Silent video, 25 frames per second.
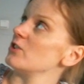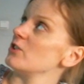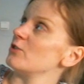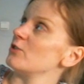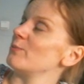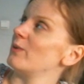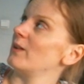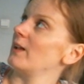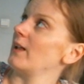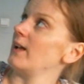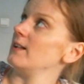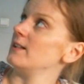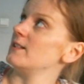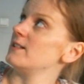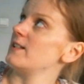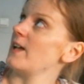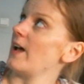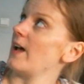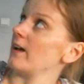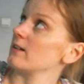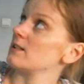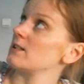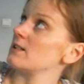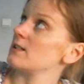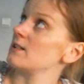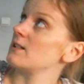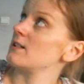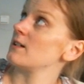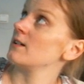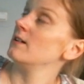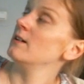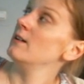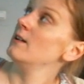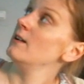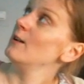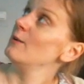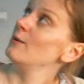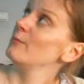plain text.
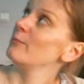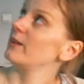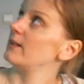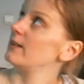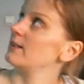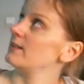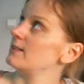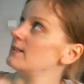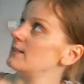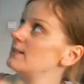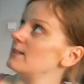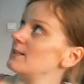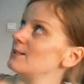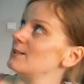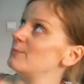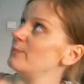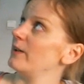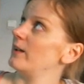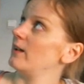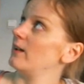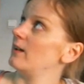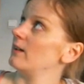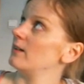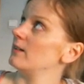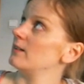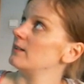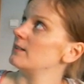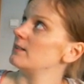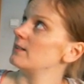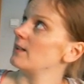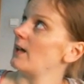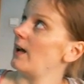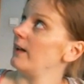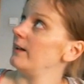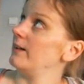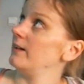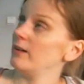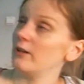But this is because
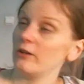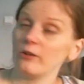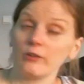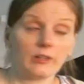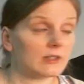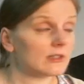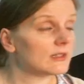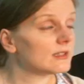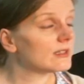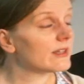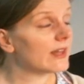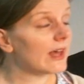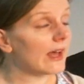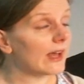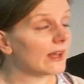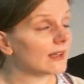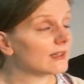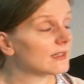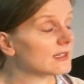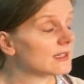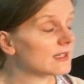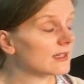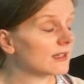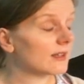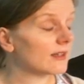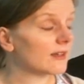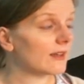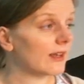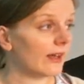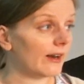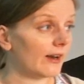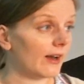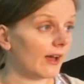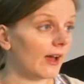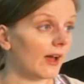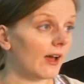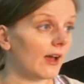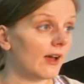I noticed that
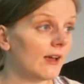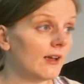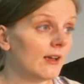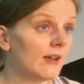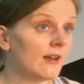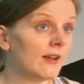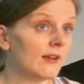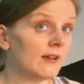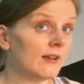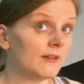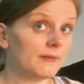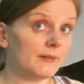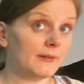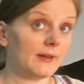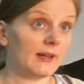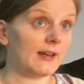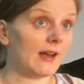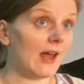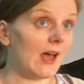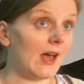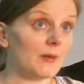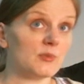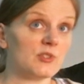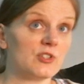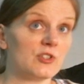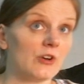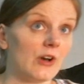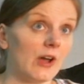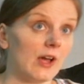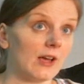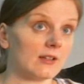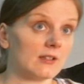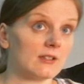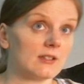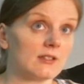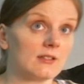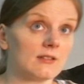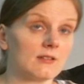in
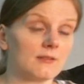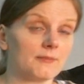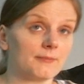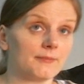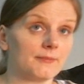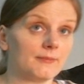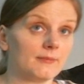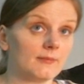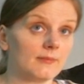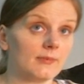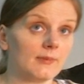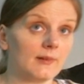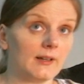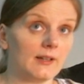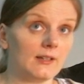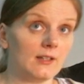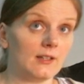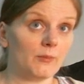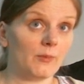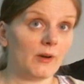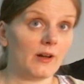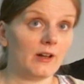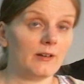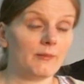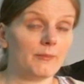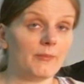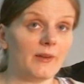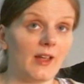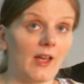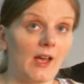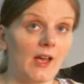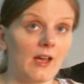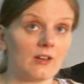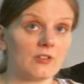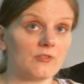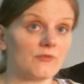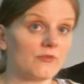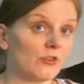abstracts, you might be,
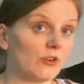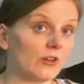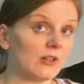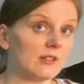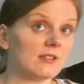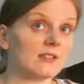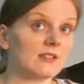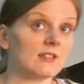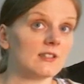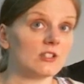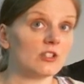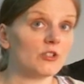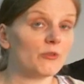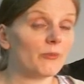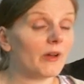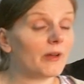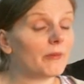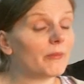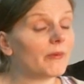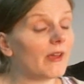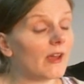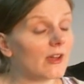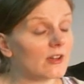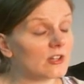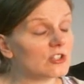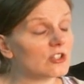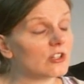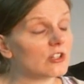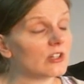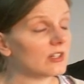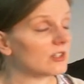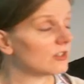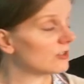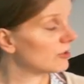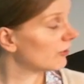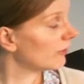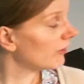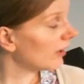for instance, you might be actually
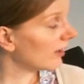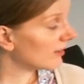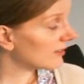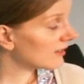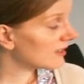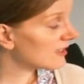doing